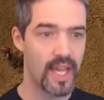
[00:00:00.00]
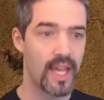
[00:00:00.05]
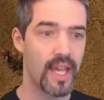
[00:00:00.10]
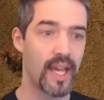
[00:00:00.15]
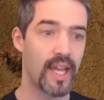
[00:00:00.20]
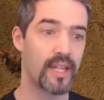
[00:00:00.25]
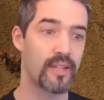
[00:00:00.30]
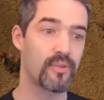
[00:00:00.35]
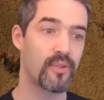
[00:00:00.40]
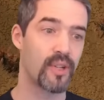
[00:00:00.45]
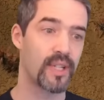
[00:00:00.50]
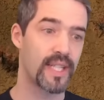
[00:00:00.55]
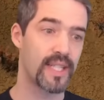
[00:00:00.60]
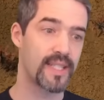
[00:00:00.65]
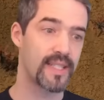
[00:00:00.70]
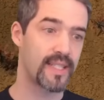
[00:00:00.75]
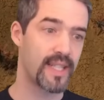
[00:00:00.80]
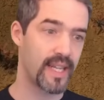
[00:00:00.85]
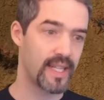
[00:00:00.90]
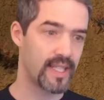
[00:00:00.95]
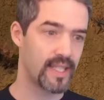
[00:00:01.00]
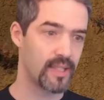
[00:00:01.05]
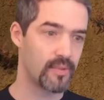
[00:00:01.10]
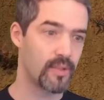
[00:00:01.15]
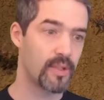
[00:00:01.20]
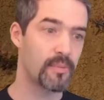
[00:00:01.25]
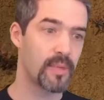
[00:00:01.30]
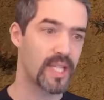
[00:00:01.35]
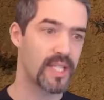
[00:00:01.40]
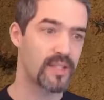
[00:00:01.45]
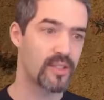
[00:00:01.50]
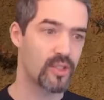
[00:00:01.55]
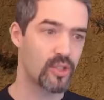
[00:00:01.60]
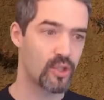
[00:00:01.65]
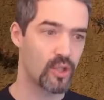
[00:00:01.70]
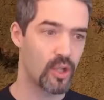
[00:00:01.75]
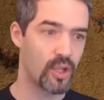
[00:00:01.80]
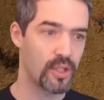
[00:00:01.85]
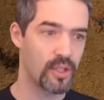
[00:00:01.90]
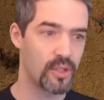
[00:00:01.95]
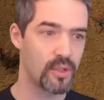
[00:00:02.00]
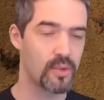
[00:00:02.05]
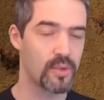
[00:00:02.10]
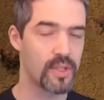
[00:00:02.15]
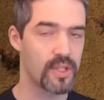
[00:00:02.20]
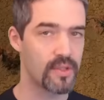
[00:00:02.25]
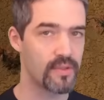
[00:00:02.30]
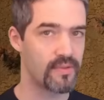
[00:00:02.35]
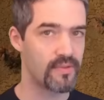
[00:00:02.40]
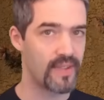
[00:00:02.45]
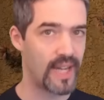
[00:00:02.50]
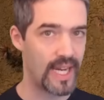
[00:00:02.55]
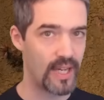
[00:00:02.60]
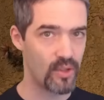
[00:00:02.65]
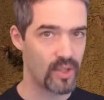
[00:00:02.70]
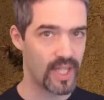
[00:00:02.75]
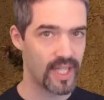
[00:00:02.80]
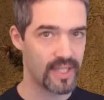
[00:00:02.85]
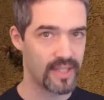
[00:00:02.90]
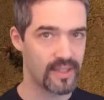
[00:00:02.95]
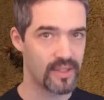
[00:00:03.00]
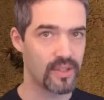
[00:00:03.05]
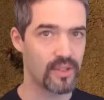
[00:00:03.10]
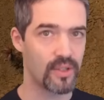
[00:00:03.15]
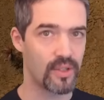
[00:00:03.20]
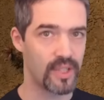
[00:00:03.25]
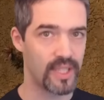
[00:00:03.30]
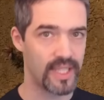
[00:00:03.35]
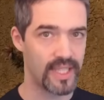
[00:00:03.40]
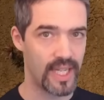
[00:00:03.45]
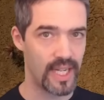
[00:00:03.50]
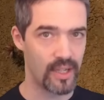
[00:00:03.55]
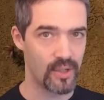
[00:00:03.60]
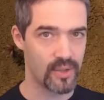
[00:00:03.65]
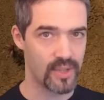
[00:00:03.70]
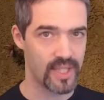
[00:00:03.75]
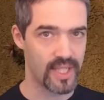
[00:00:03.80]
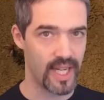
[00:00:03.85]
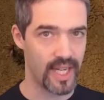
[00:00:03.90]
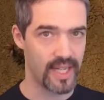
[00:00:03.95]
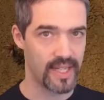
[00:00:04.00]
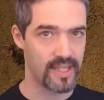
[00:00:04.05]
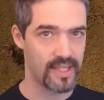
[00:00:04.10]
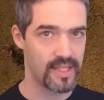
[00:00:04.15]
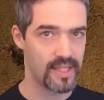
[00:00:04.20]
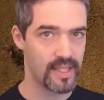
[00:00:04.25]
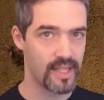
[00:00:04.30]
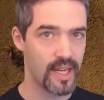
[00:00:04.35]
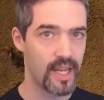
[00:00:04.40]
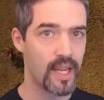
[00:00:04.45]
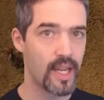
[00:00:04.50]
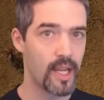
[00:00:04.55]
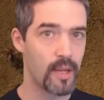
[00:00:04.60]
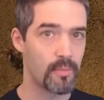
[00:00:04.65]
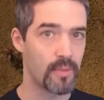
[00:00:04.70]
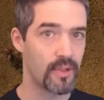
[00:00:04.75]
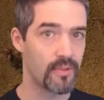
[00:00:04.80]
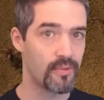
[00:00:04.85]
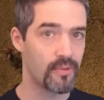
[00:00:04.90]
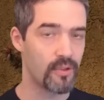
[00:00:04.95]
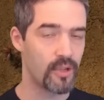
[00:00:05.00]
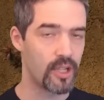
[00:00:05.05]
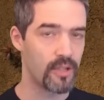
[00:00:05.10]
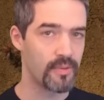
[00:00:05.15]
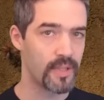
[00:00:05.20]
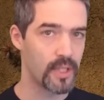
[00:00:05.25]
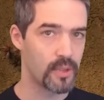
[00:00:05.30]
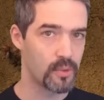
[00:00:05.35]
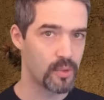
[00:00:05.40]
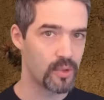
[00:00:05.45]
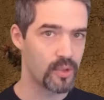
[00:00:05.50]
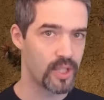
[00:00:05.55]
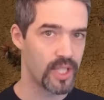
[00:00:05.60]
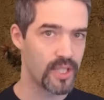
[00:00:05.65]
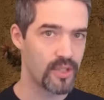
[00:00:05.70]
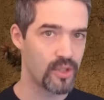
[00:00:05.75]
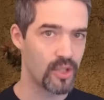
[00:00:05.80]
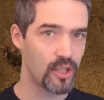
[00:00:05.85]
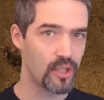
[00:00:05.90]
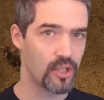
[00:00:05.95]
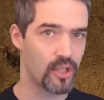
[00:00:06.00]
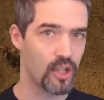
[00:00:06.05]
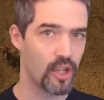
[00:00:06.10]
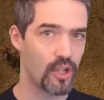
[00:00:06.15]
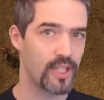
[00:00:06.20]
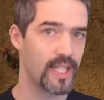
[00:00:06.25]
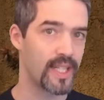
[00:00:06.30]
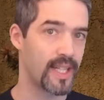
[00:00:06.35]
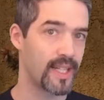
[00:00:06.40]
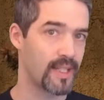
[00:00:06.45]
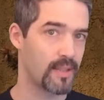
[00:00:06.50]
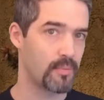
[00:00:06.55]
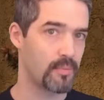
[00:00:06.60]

And for the second, we must not use violet or yellow signs before we do research on another